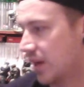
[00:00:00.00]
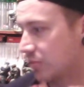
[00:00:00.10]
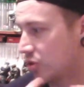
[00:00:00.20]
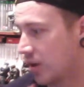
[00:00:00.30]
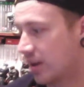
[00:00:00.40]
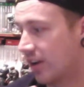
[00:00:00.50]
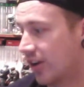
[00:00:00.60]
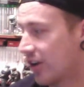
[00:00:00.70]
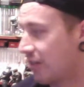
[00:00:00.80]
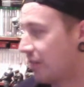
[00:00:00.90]
I'm trying to
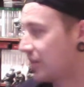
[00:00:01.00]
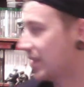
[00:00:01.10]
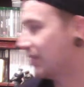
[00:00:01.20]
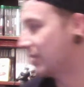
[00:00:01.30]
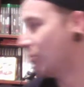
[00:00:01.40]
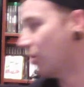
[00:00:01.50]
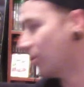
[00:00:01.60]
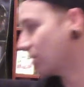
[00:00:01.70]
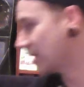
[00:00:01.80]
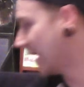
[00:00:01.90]
look around and see if there's more,
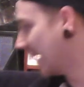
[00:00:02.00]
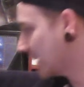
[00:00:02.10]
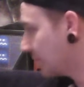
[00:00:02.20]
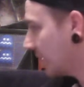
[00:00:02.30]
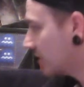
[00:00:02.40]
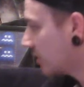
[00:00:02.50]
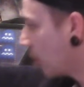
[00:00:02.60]
because there has been so